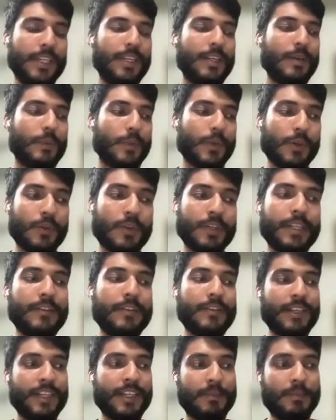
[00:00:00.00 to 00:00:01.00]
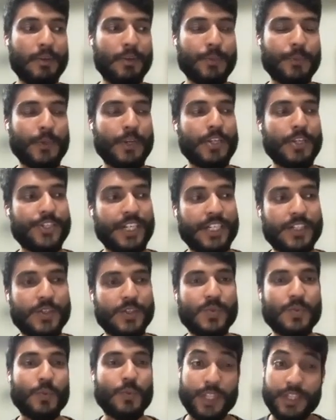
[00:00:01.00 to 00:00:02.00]
we only think about
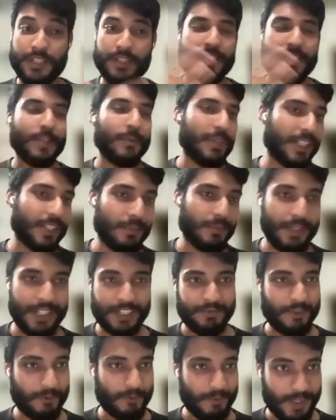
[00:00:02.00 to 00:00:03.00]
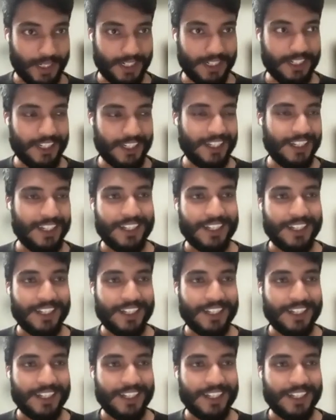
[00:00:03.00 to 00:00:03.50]
projects within the Wikimedia movement.